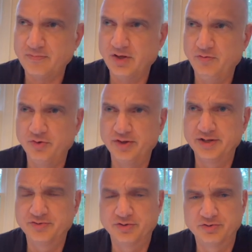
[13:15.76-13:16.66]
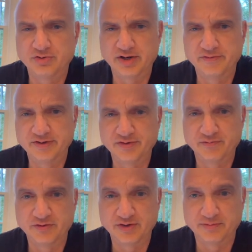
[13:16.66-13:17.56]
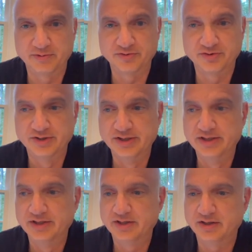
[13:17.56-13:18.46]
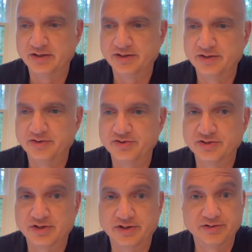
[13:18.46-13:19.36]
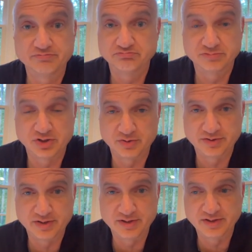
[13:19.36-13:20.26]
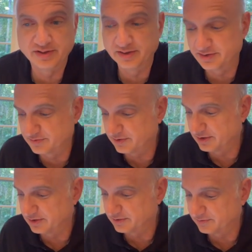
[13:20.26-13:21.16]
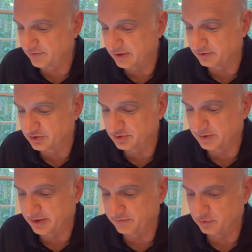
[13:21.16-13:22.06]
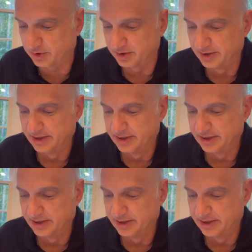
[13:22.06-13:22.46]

for things that are driving 7 segments in a design. So it's found just about everywhere.